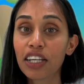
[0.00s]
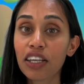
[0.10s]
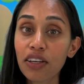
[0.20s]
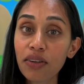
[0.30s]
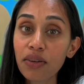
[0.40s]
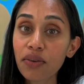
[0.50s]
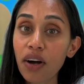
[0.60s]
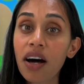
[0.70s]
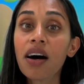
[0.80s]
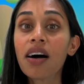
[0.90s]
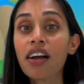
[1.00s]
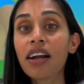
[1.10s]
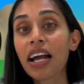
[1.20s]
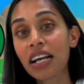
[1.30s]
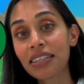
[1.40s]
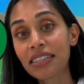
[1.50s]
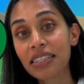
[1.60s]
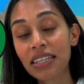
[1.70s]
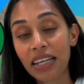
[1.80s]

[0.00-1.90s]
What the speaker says: Q, R, S,